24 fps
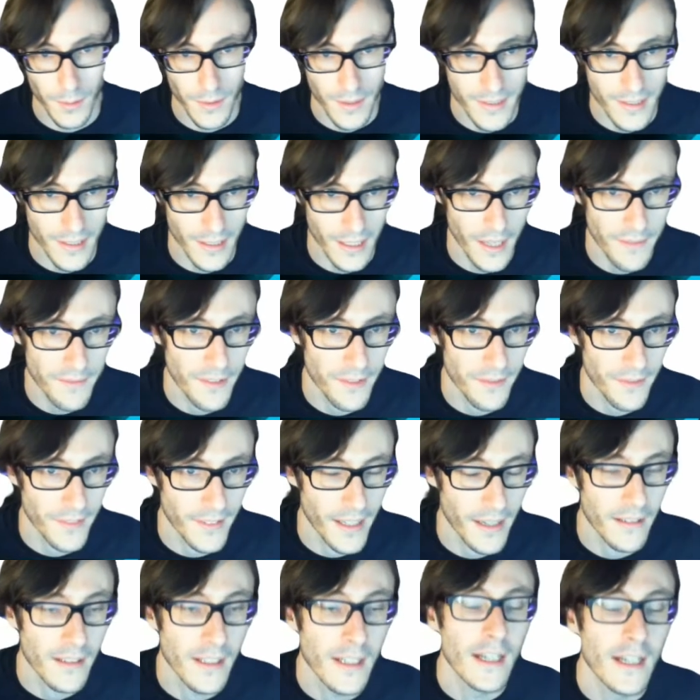it saliva for
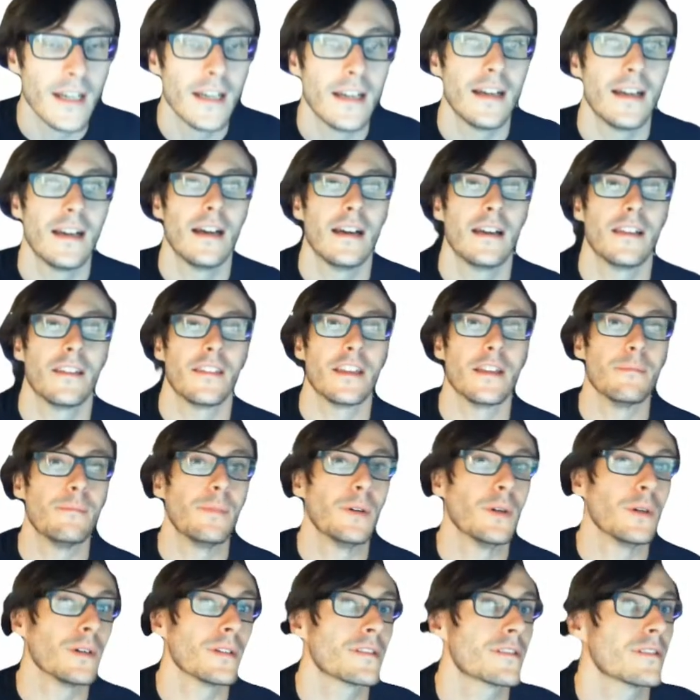now. The
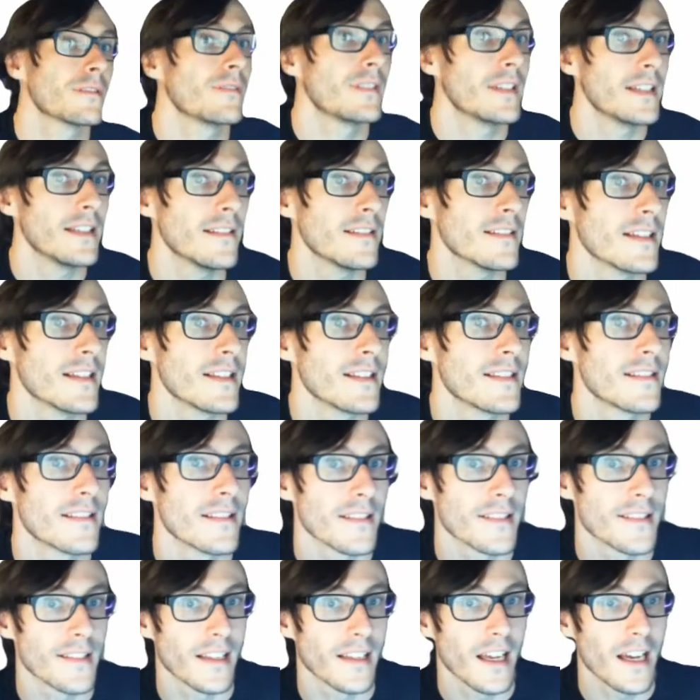importance of this is
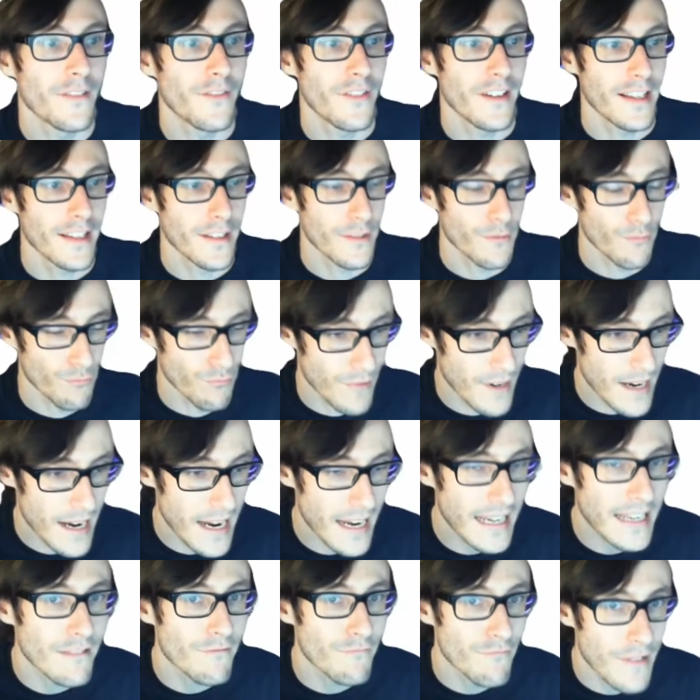that saliva is really,